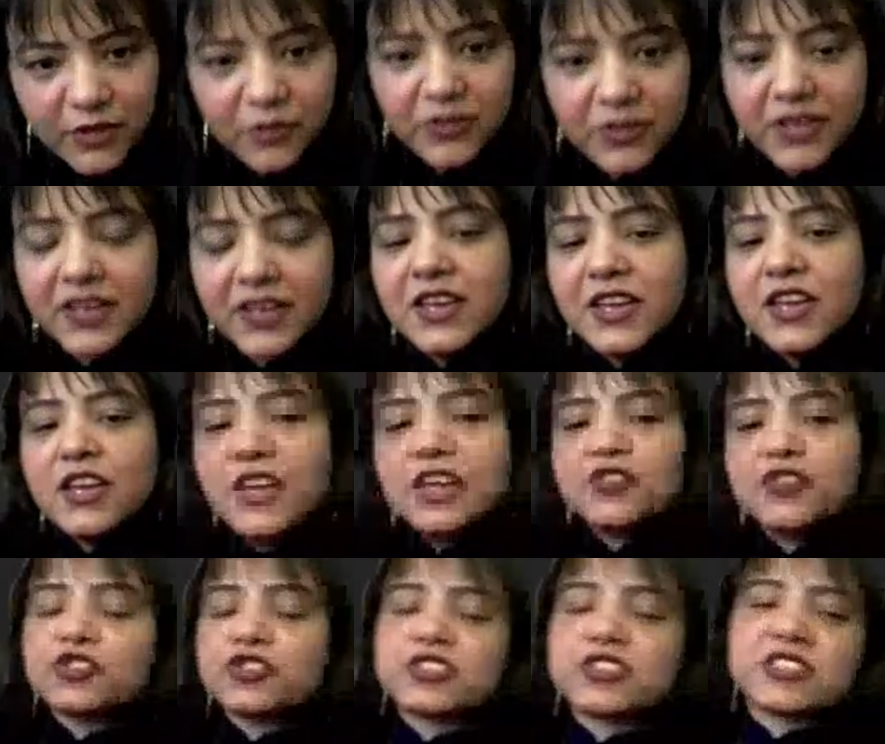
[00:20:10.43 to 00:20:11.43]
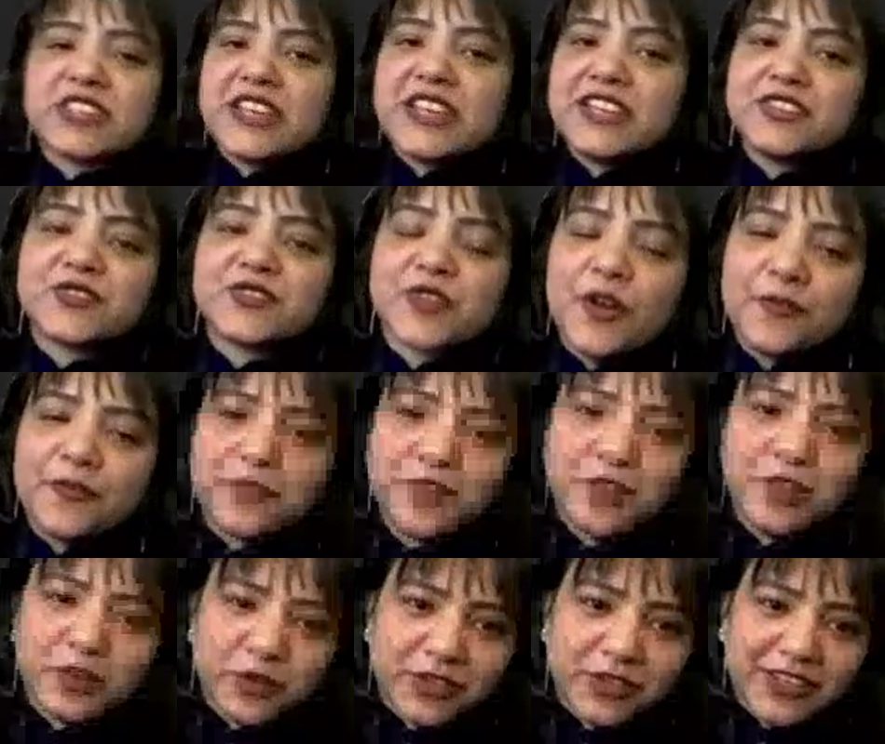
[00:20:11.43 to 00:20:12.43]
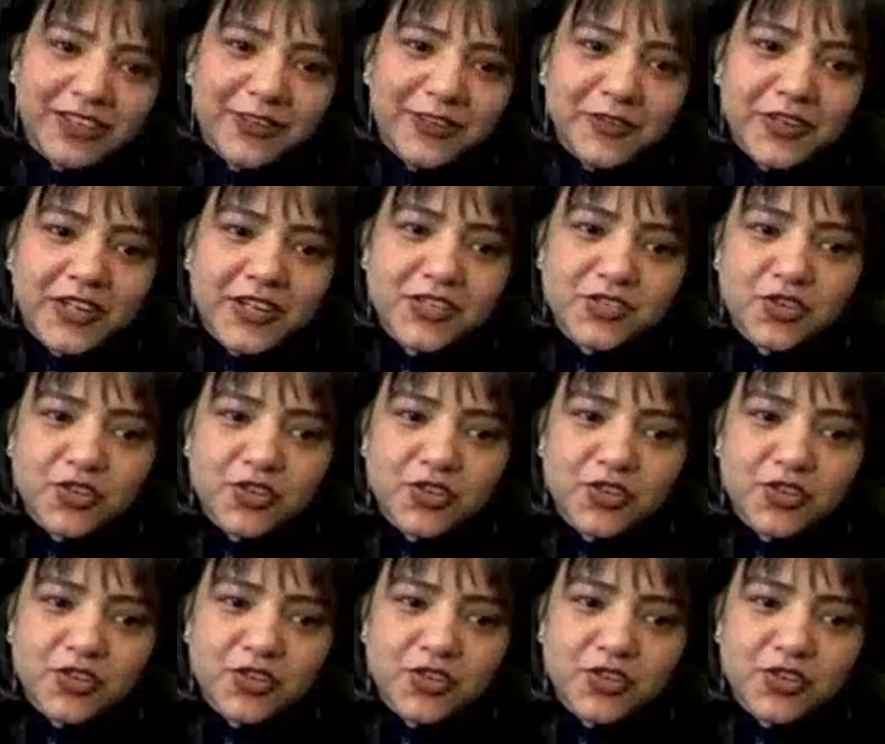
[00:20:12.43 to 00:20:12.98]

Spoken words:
Okay, so skin softener hota hai, okay?